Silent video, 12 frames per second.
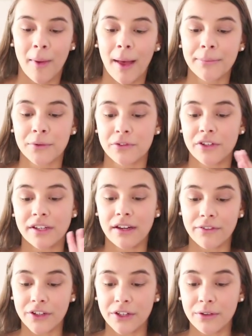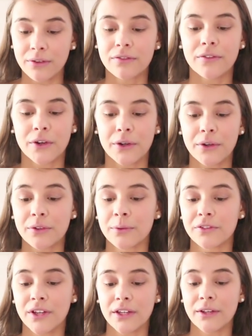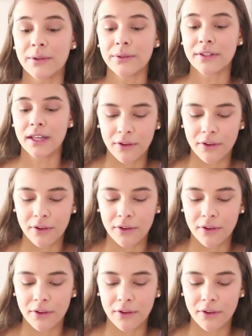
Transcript: Maps, which I never use, Photos, which I use.